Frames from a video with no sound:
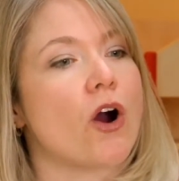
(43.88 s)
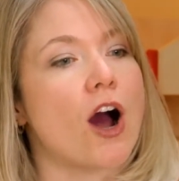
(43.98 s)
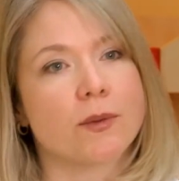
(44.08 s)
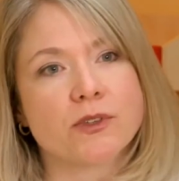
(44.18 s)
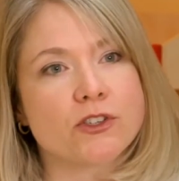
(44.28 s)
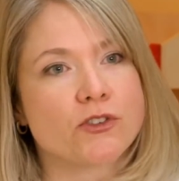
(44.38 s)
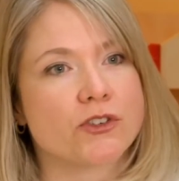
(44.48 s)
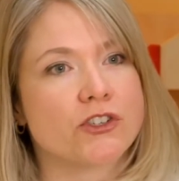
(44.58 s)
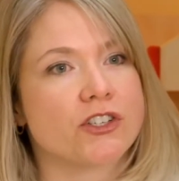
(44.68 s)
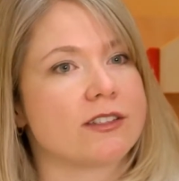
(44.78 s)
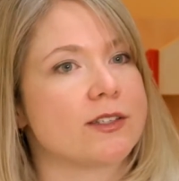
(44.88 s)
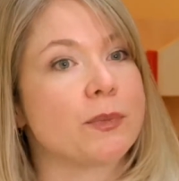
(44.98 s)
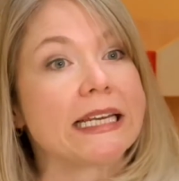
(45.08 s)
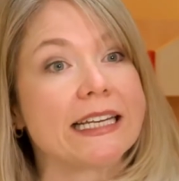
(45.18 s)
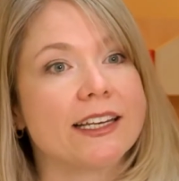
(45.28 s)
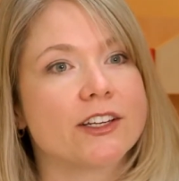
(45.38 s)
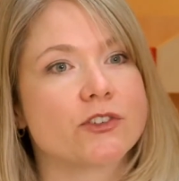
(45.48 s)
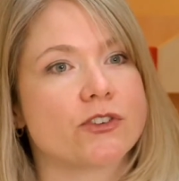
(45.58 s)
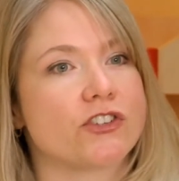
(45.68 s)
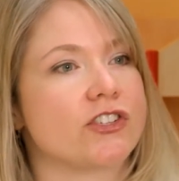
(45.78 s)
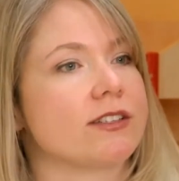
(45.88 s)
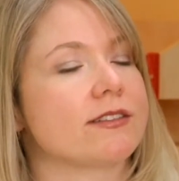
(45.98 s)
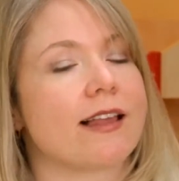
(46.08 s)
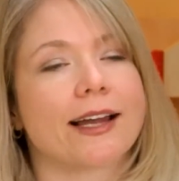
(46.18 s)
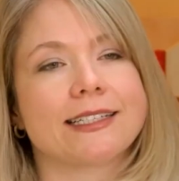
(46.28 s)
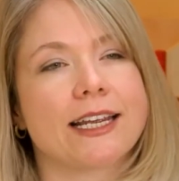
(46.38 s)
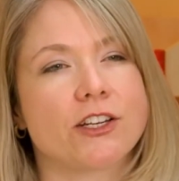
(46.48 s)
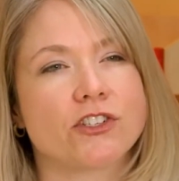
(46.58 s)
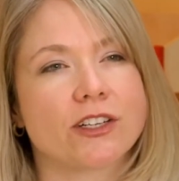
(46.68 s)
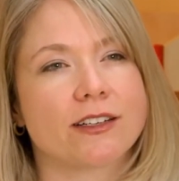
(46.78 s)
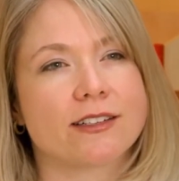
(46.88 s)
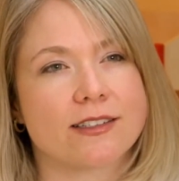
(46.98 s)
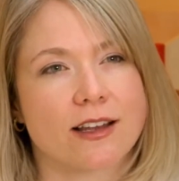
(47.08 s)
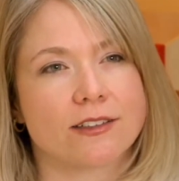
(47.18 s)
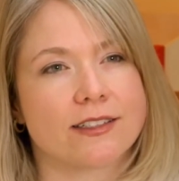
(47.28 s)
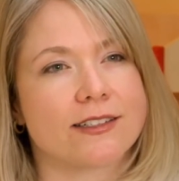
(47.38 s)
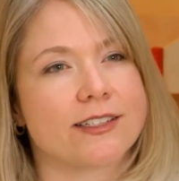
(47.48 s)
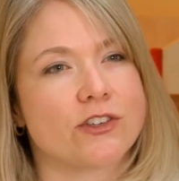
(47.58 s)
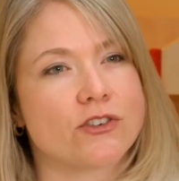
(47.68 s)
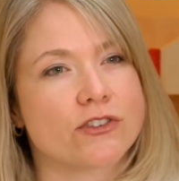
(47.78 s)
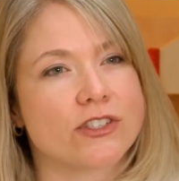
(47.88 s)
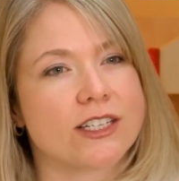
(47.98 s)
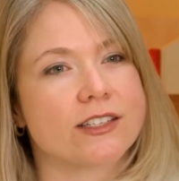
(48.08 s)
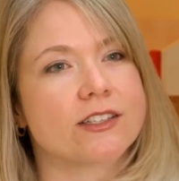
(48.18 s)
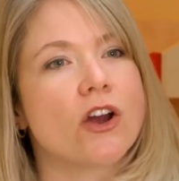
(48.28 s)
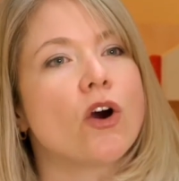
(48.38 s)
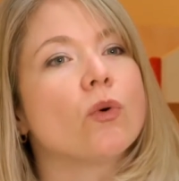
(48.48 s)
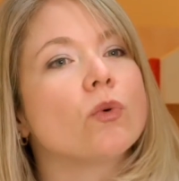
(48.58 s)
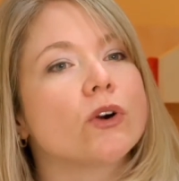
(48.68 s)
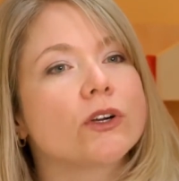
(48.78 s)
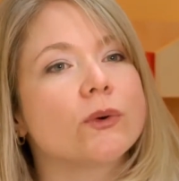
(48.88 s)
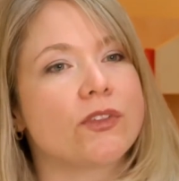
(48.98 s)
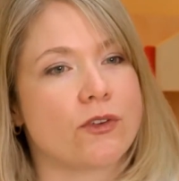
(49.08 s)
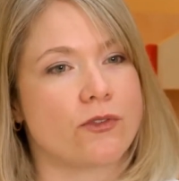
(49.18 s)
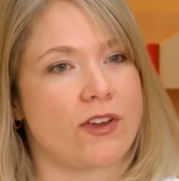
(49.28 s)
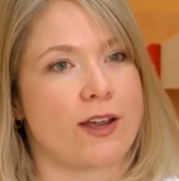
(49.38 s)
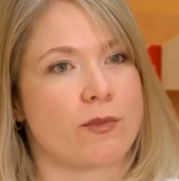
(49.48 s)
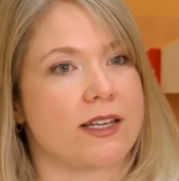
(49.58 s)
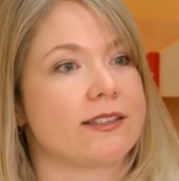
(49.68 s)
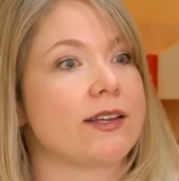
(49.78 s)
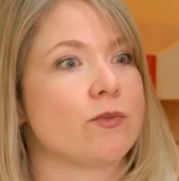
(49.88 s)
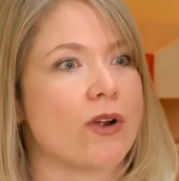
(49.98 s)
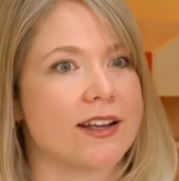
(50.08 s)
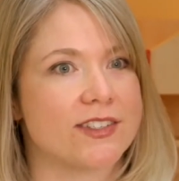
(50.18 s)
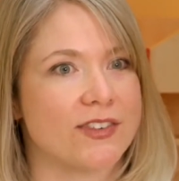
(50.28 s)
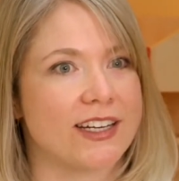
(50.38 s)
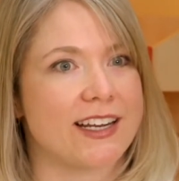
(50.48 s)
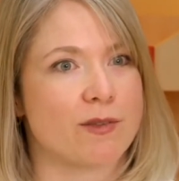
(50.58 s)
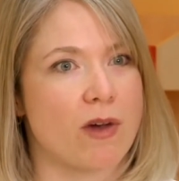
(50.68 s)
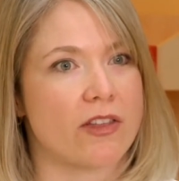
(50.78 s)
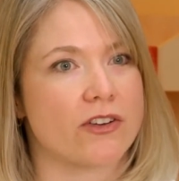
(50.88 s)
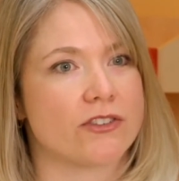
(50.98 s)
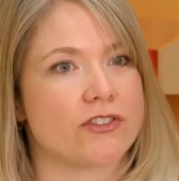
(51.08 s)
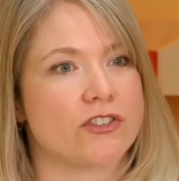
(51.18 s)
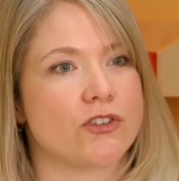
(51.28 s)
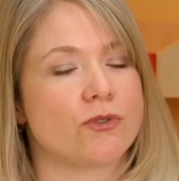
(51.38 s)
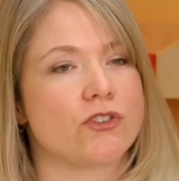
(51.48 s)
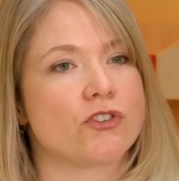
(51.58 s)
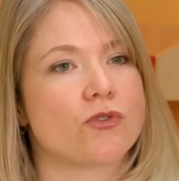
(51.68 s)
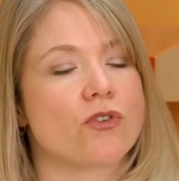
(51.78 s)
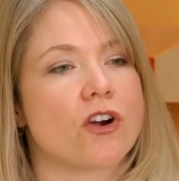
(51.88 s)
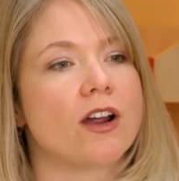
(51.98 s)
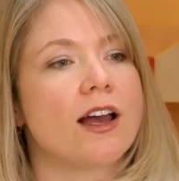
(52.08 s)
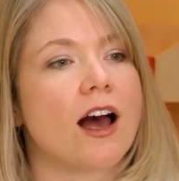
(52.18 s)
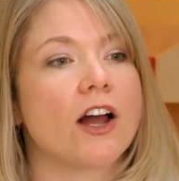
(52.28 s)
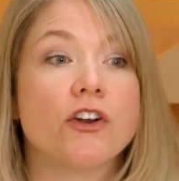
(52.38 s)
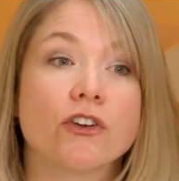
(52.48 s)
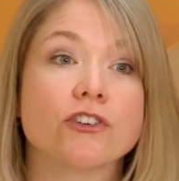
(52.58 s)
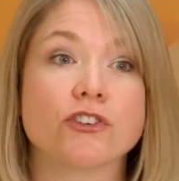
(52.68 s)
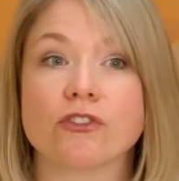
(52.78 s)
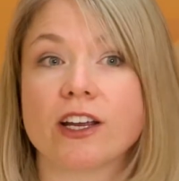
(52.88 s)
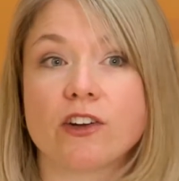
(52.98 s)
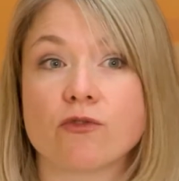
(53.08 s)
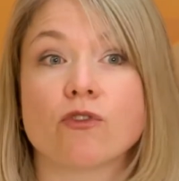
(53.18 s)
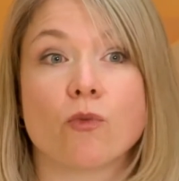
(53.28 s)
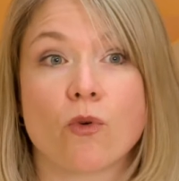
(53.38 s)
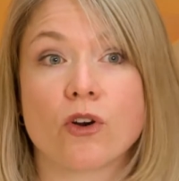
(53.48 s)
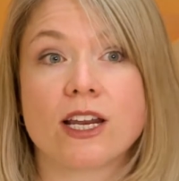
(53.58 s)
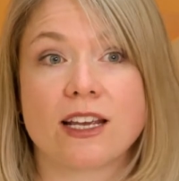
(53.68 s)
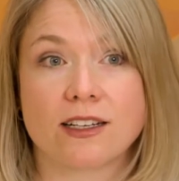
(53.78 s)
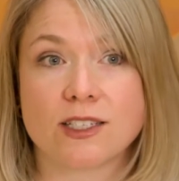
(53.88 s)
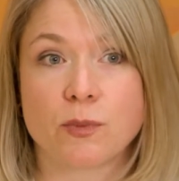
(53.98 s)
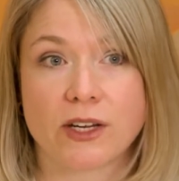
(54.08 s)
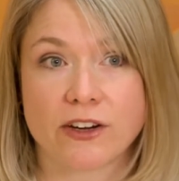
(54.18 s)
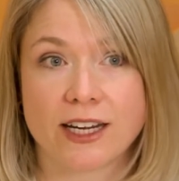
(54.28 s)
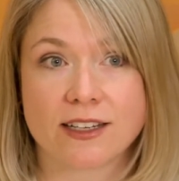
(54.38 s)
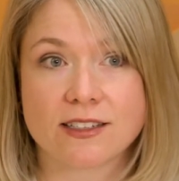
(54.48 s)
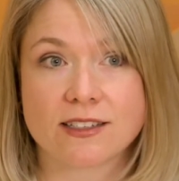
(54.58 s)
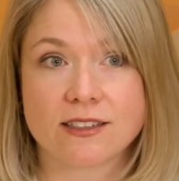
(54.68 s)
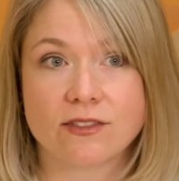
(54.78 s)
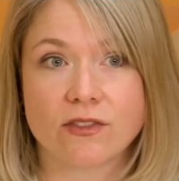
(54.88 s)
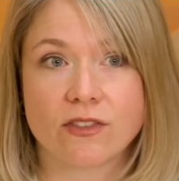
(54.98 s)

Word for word: Obstetricians, pediatricians, lactation consultants, and nurses work with new families and breastfeeding mothers to ensure a nurturing and rewarding experience.